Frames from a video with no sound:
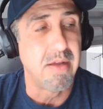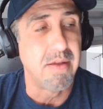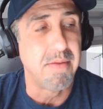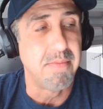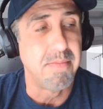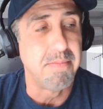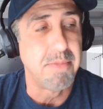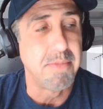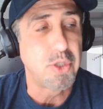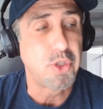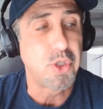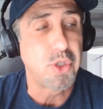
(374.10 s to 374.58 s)

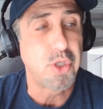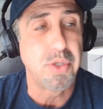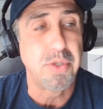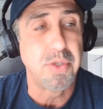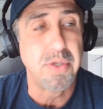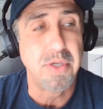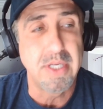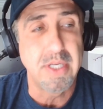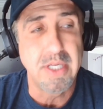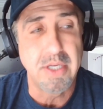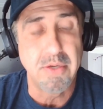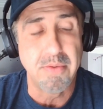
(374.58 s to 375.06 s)

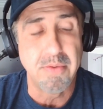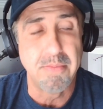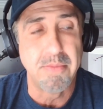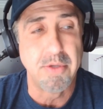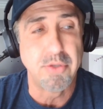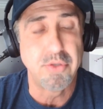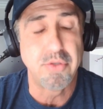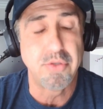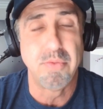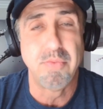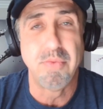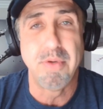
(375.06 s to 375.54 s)
maturity or
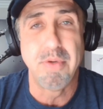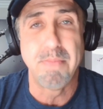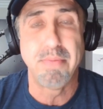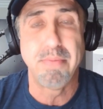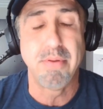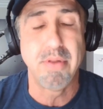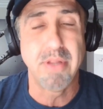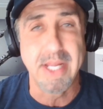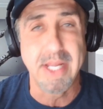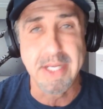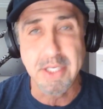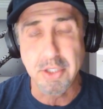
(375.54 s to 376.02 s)
emotional
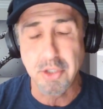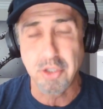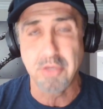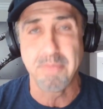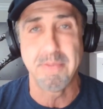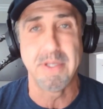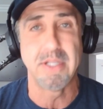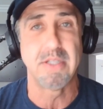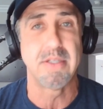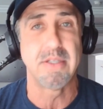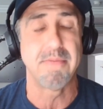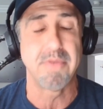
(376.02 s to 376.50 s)

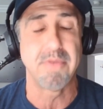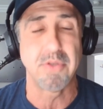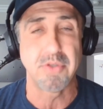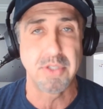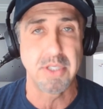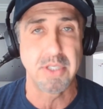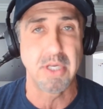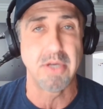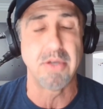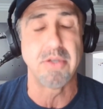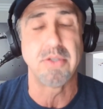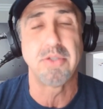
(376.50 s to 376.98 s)
replenishment of your
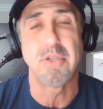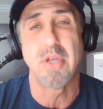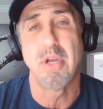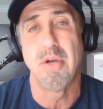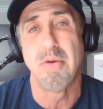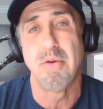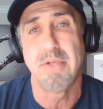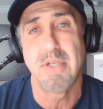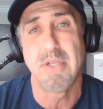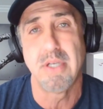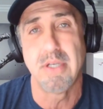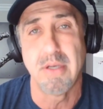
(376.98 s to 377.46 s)

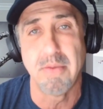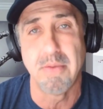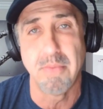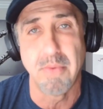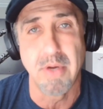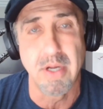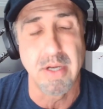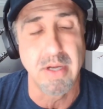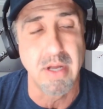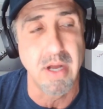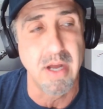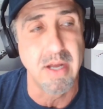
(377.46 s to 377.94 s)
serotonin and
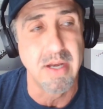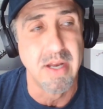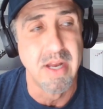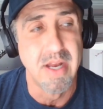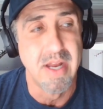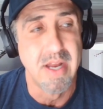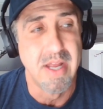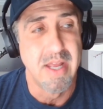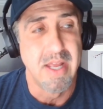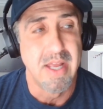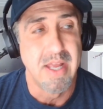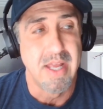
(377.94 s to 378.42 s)
whatnot.
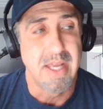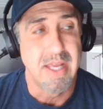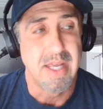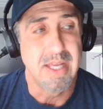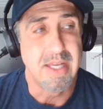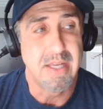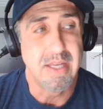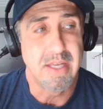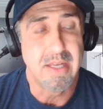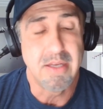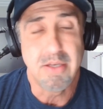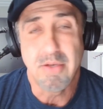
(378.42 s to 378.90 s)

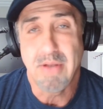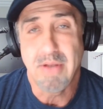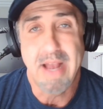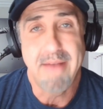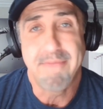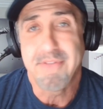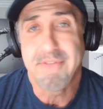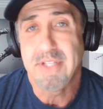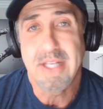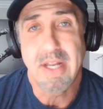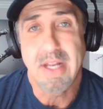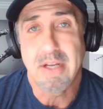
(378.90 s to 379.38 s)
You
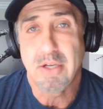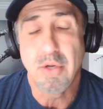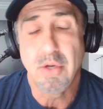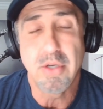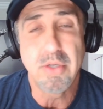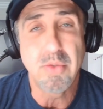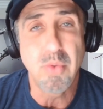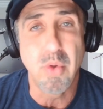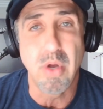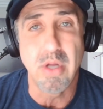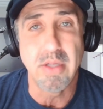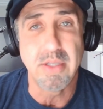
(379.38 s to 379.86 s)
have to get
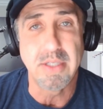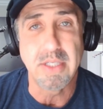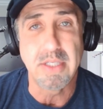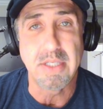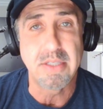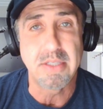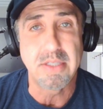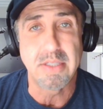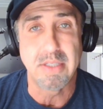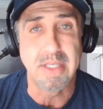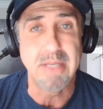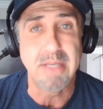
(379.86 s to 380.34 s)
good quality
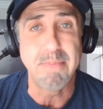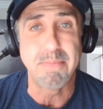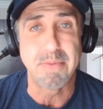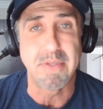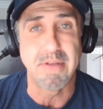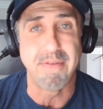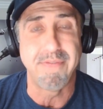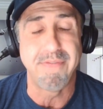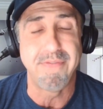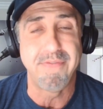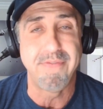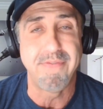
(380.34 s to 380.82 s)
sleep
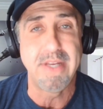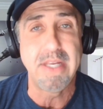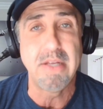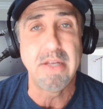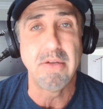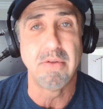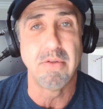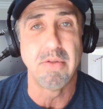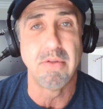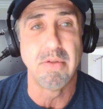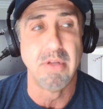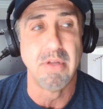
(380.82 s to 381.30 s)
to
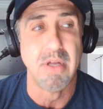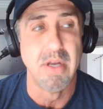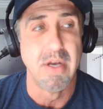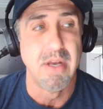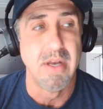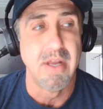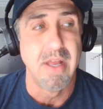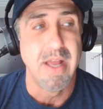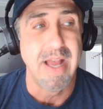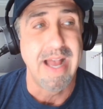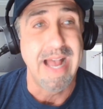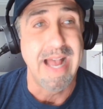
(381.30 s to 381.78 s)
feel
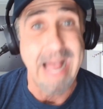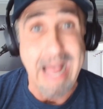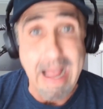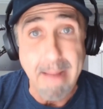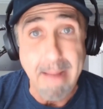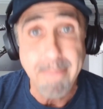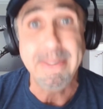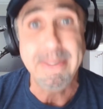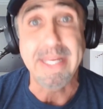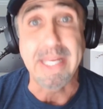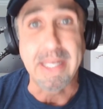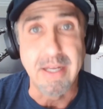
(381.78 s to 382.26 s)

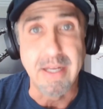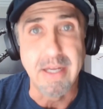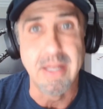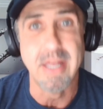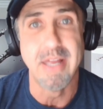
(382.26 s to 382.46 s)
happy.